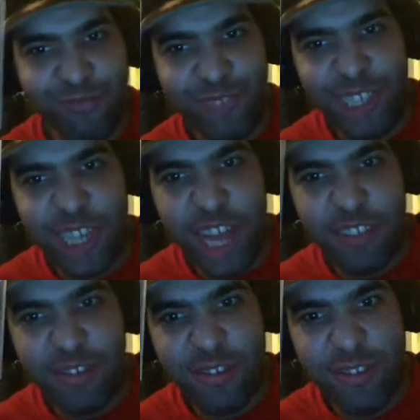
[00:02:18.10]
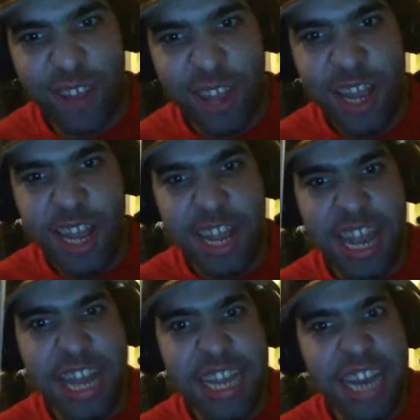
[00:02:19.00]
Yes!
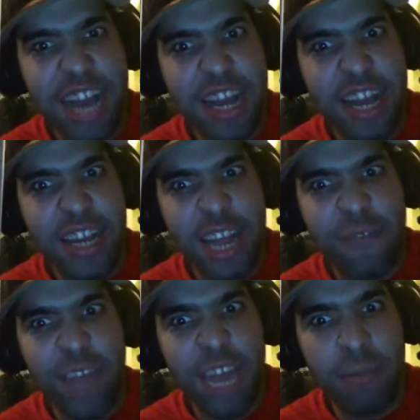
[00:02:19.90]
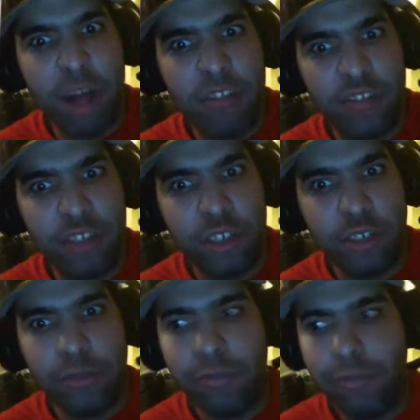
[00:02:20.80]
Lady Gaga, the fame
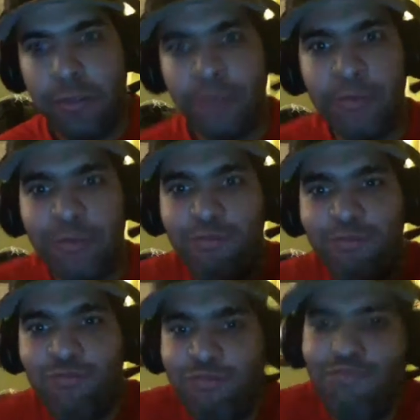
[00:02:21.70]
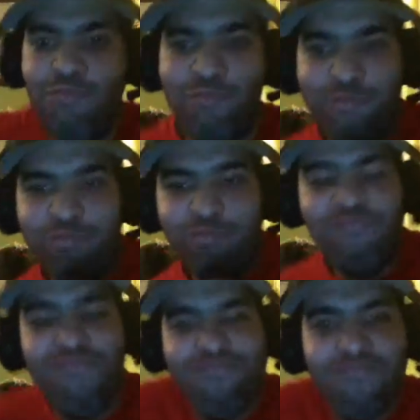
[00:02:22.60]
monster. No,
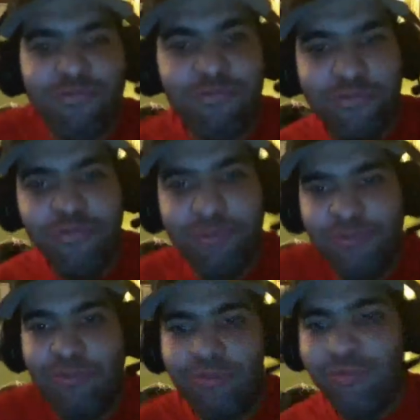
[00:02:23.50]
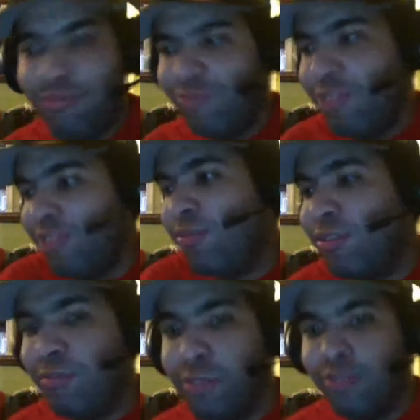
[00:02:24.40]
no, no,
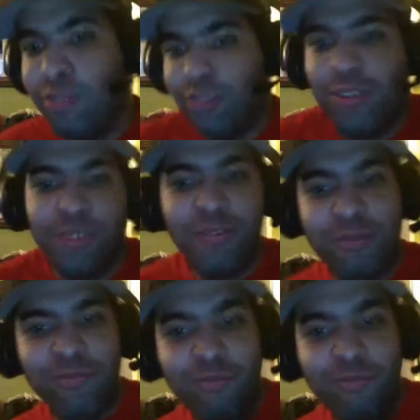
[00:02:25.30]
no.